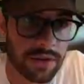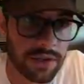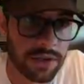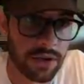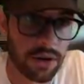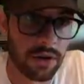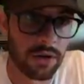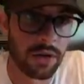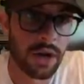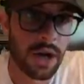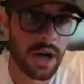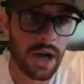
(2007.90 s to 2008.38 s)

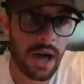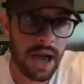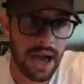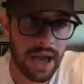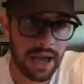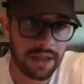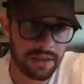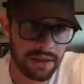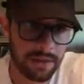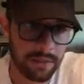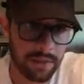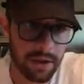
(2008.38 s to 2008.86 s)
So
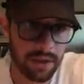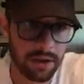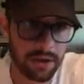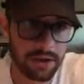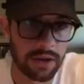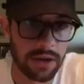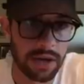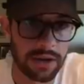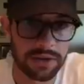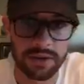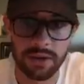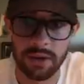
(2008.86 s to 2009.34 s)
Anthony Miller,
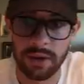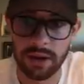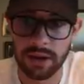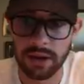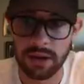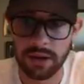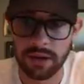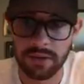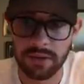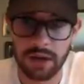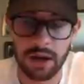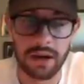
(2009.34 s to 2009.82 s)
you guys know I
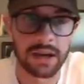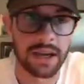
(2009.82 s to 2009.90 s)
love.